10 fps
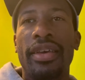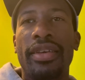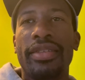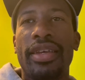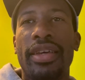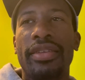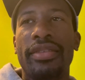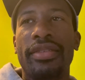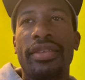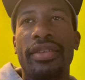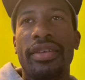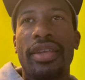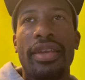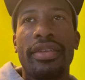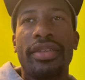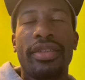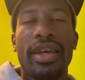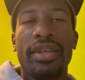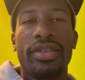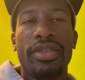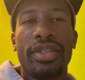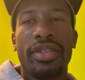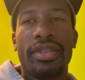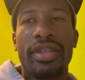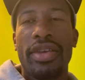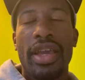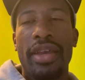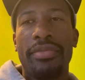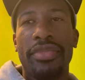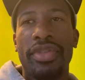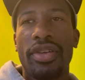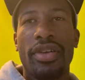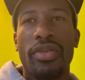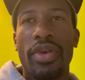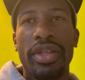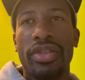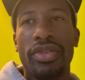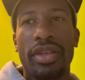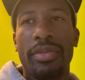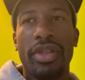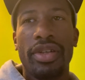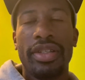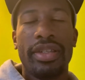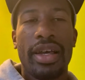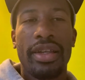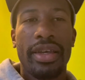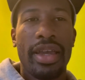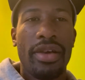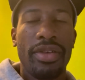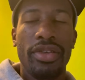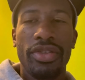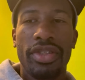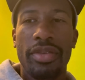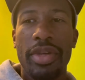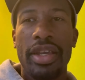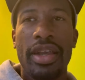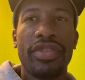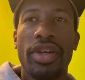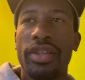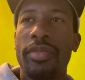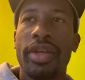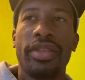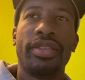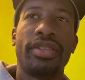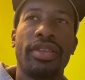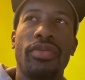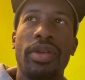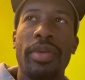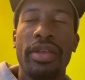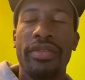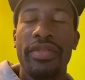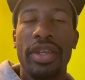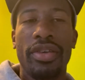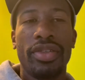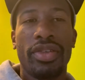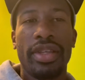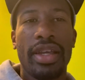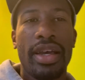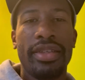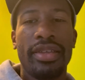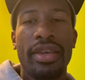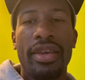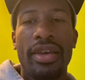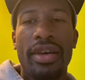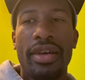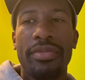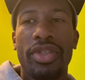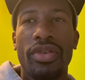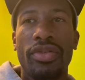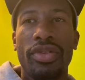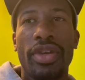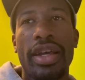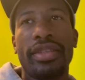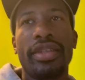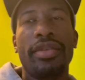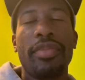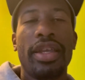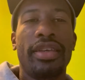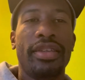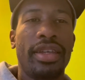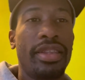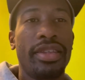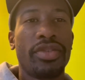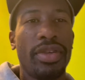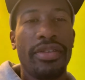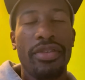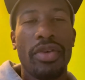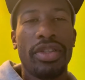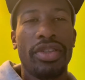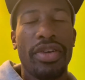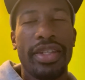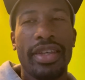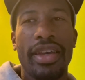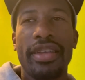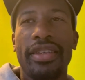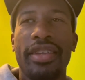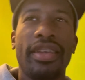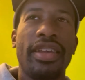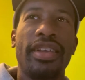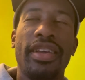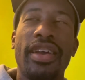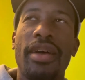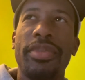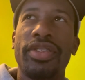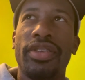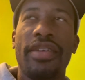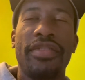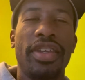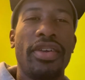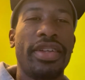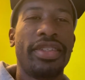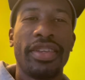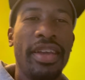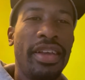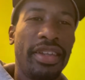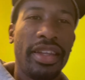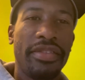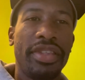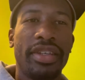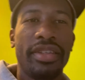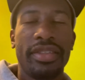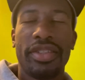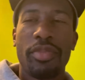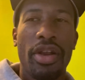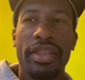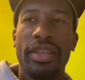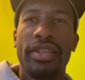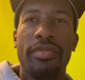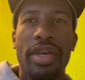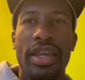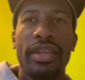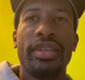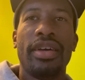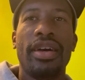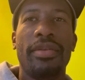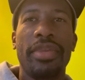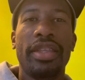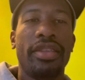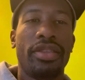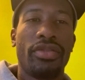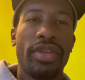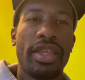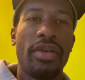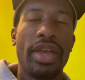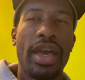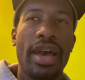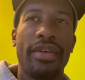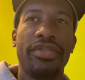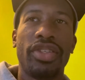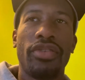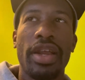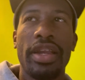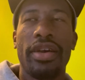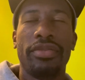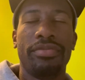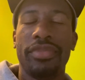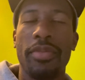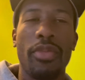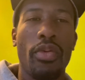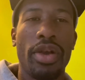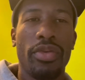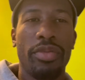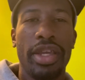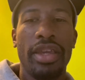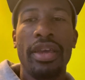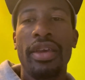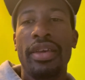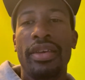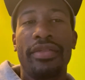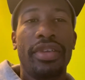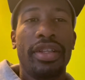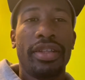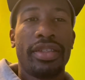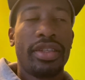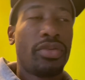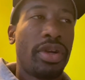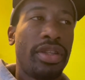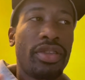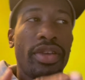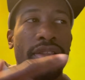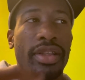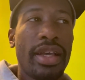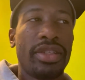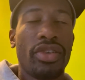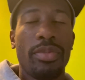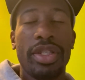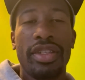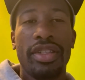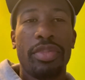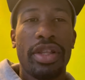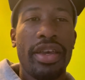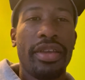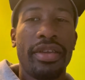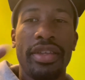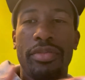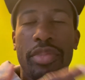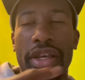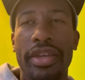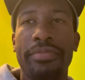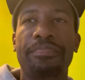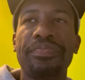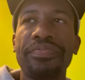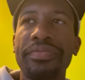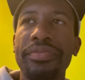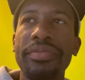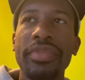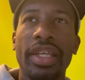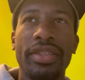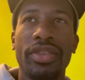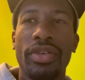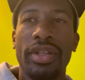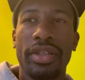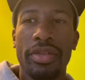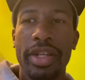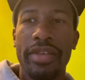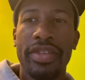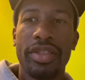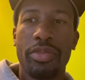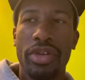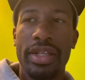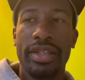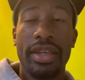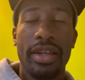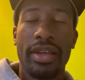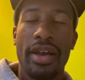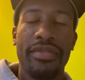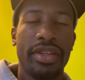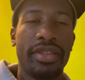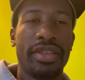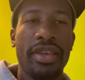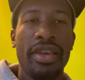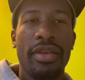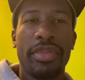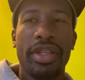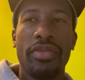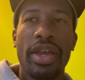is that a lot of these guys are just, their games are way too similar. It's not like how it used to be, and I've talked about this in one of my other videos on the guys. So you guys can debate it in this one if you want to, as I didn't get any comments on that video. I just love the sparking the debate in the three that we have. So right now, number one would be Felix has won three of the last tournaments he's played. He's on a little bit of a spree, he's getting confidence. But then